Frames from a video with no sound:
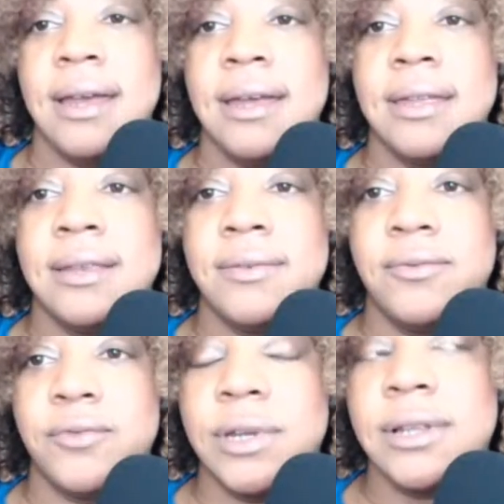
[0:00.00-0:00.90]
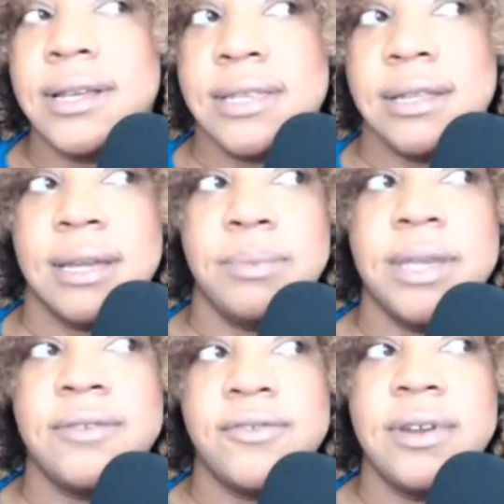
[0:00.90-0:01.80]
and realizing like
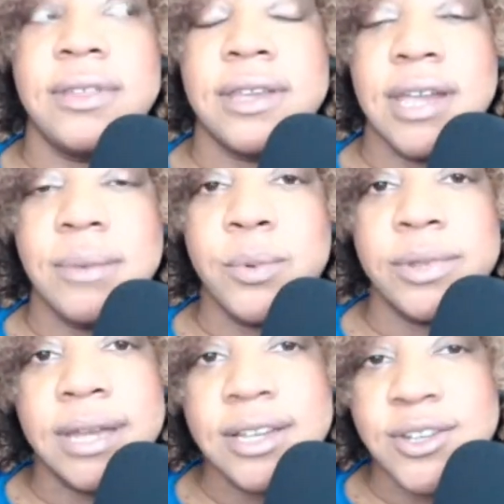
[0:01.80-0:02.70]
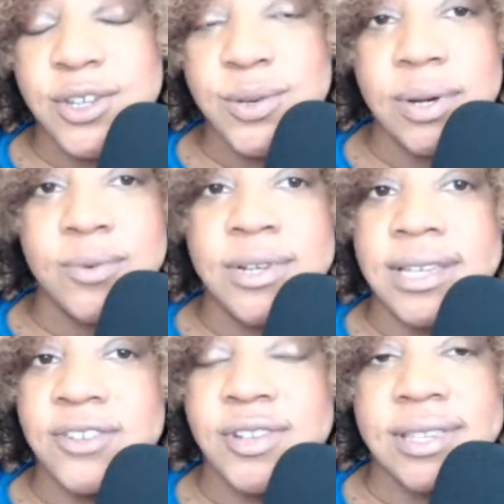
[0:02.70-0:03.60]
being in front of the camera what that could do, or was
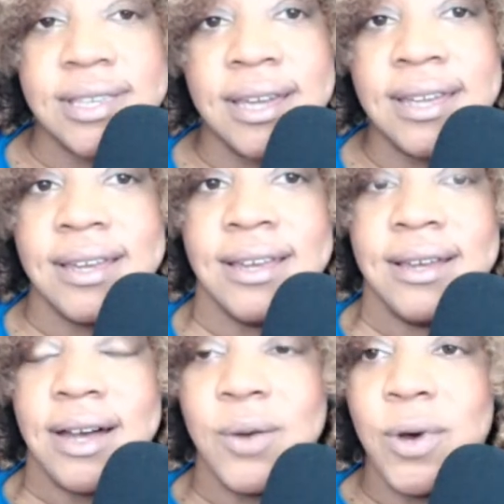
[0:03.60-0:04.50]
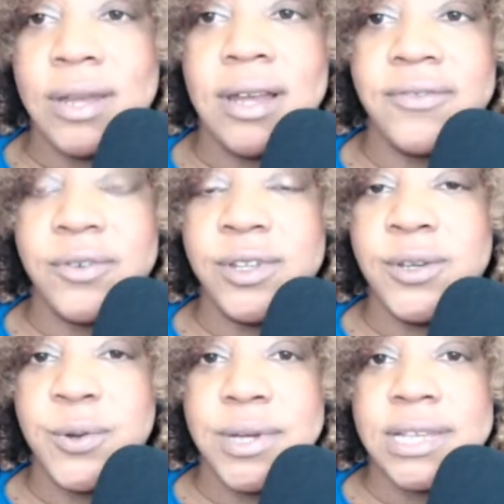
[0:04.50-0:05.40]
that just like a one-off, a really
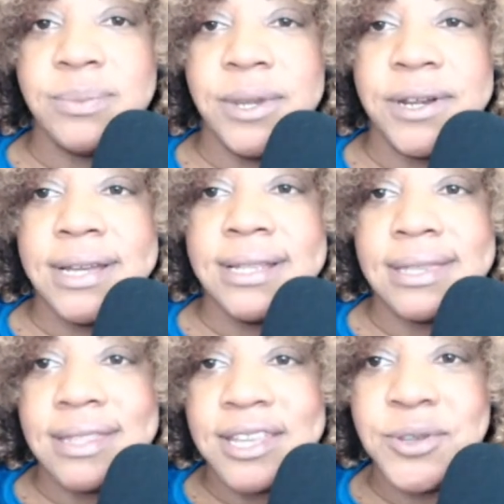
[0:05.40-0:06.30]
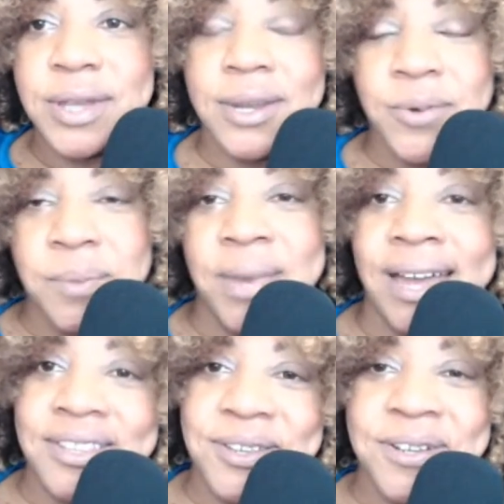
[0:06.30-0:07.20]
cool experience, and then you kind of went back to